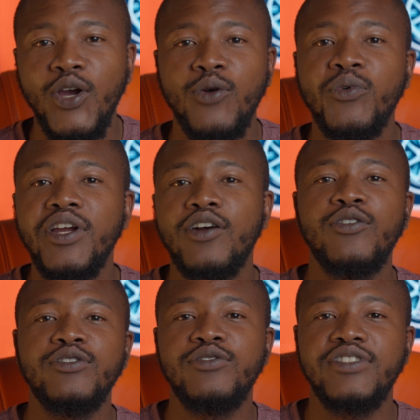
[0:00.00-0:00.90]
we are
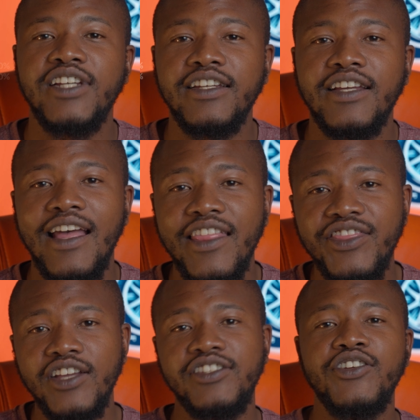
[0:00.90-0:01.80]
going to take
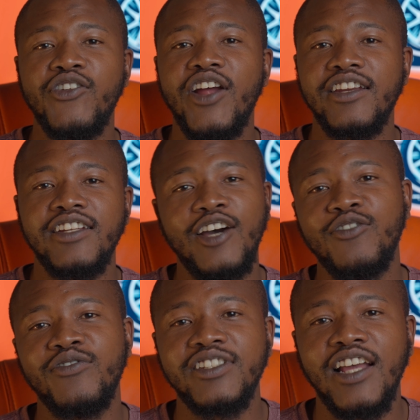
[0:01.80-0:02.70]
30 Rand out
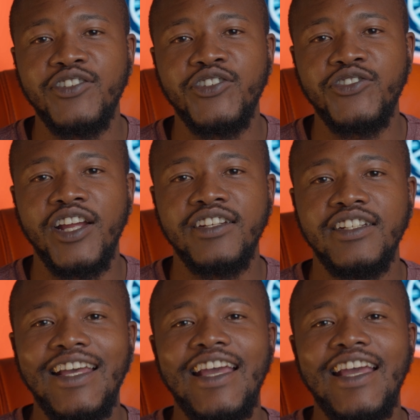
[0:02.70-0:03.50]
of this 100 Rand